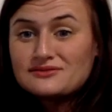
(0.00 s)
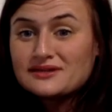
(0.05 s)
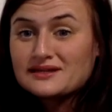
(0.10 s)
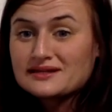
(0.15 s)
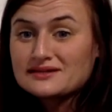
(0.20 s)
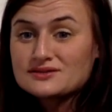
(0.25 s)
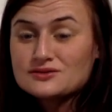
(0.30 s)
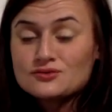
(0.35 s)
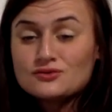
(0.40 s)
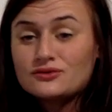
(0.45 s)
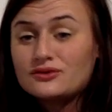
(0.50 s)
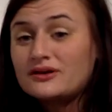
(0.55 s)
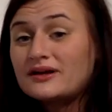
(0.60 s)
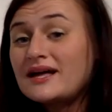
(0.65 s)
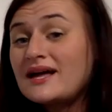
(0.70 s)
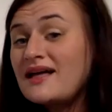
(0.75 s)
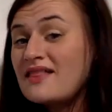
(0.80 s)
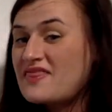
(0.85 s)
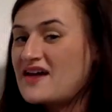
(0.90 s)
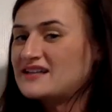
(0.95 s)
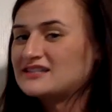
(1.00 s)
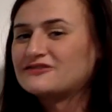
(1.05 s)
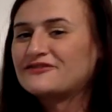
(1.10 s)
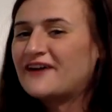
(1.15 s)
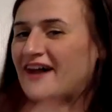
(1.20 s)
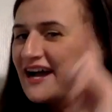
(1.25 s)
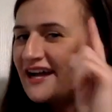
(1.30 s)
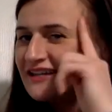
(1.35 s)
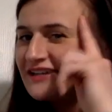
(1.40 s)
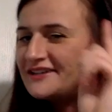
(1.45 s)
you think it's cool, that's
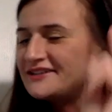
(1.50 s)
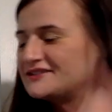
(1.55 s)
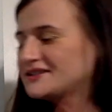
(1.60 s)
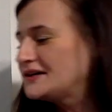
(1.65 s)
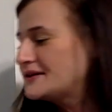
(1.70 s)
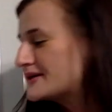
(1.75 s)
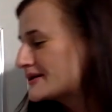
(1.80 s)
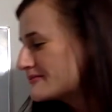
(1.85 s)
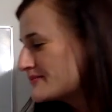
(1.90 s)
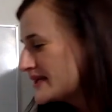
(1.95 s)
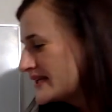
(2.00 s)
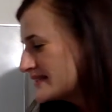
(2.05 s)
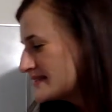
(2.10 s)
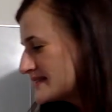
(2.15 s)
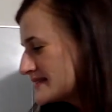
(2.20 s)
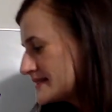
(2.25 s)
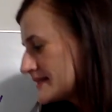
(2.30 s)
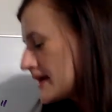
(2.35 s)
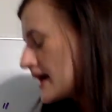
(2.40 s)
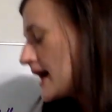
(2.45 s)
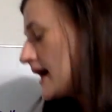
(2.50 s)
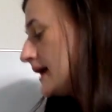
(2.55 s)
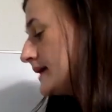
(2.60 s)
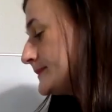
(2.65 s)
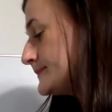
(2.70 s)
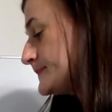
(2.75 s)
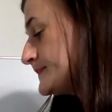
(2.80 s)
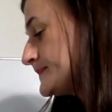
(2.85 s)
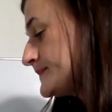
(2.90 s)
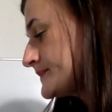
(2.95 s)
fine. I'll know what it means.
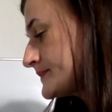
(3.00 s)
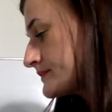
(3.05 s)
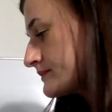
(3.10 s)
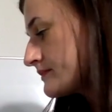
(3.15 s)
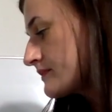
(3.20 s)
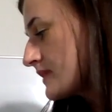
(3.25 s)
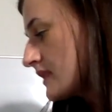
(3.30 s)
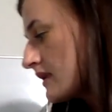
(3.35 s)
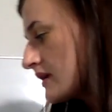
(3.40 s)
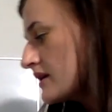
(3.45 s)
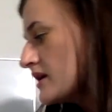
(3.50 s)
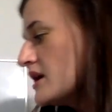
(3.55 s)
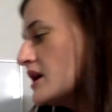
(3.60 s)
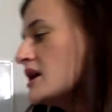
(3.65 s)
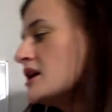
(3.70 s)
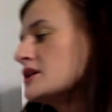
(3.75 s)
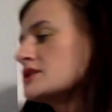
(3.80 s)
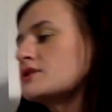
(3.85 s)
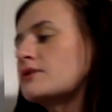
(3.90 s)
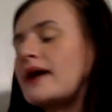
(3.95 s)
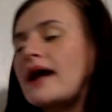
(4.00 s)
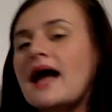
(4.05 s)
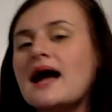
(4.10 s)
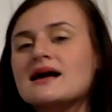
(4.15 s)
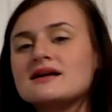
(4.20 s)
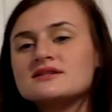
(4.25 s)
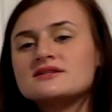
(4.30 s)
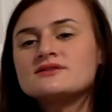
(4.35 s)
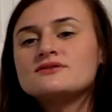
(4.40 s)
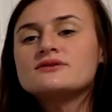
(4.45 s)
So
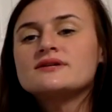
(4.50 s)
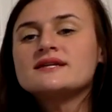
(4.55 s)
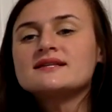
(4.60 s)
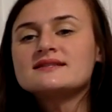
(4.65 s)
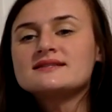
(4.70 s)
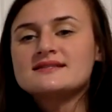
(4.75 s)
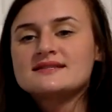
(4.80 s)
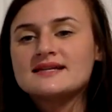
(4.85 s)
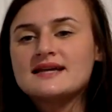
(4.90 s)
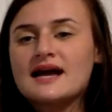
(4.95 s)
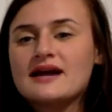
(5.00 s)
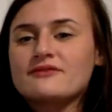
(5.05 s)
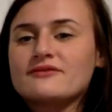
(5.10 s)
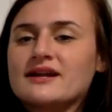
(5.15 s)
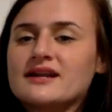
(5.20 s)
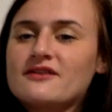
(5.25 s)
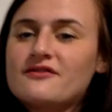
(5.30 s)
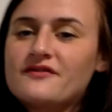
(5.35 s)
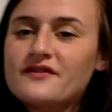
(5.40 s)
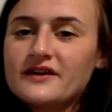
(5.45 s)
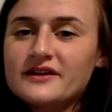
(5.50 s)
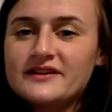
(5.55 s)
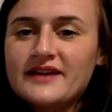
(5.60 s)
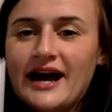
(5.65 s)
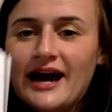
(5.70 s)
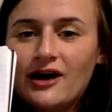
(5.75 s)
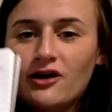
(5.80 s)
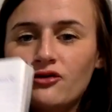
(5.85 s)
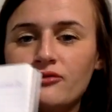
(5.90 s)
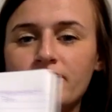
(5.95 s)
as you can see, I already filled
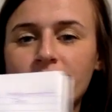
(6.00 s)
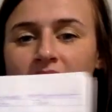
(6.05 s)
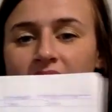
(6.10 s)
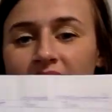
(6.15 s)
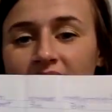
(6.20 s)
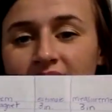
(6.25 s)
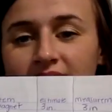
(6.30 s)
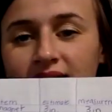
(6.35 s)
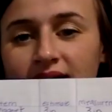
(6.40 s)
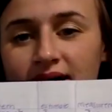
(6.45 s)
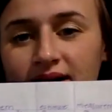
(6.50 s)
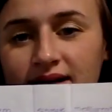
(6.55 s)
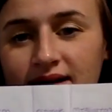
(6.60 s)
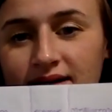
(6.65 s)
out my